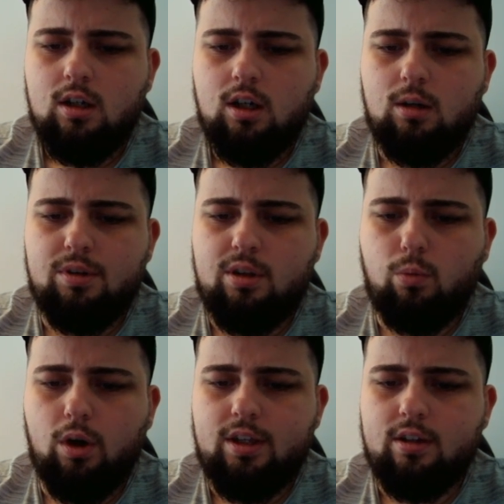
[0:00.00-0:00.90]
with the
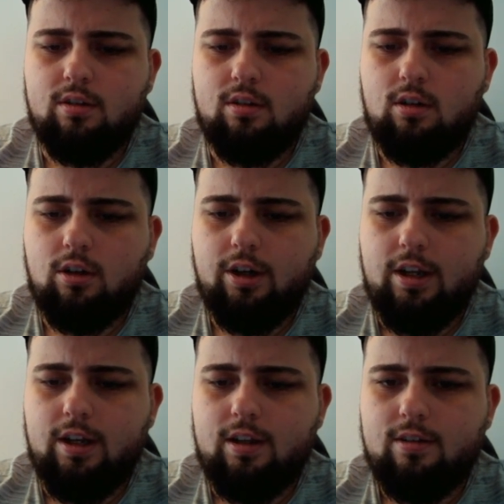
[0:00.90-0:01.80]
white line
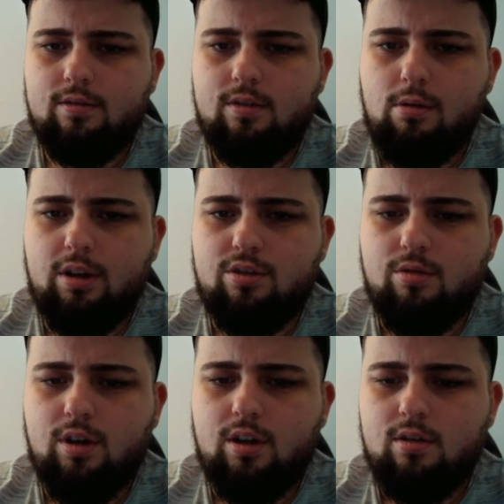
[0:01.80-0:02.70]
in it. No
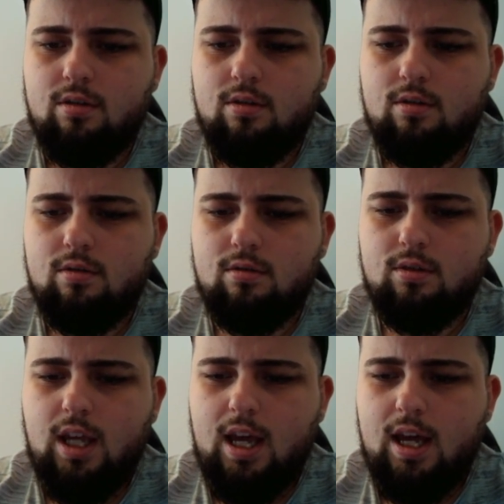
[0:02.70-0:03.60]
entry.
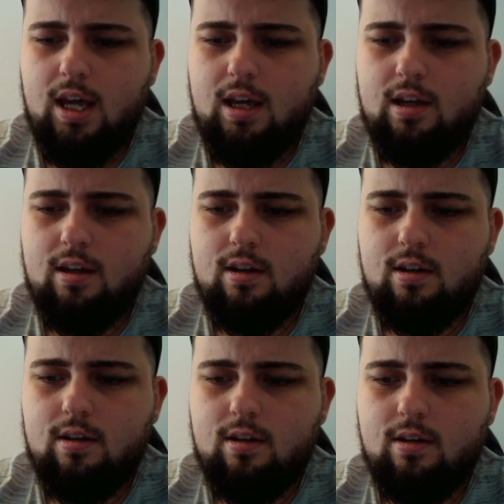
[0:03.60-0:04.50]
Yeah,
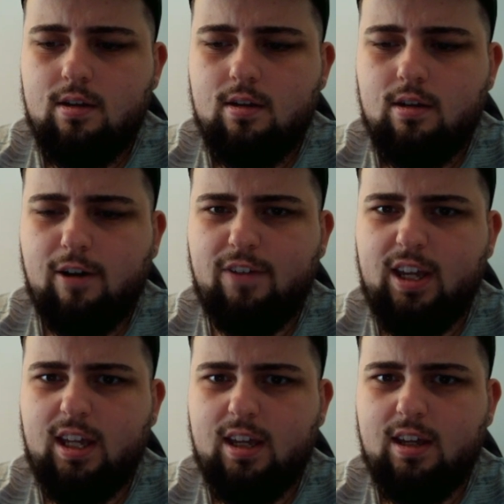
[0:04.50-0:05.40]
I
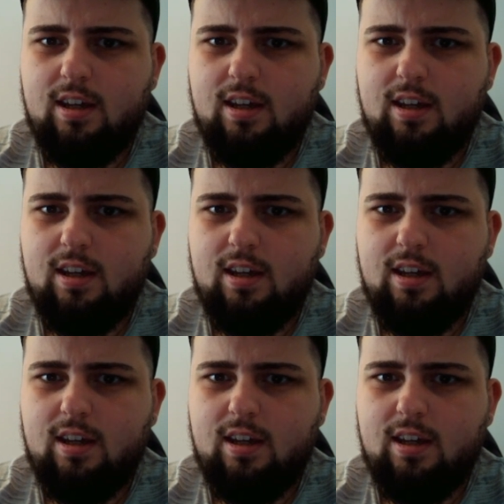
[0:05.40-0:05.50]
think.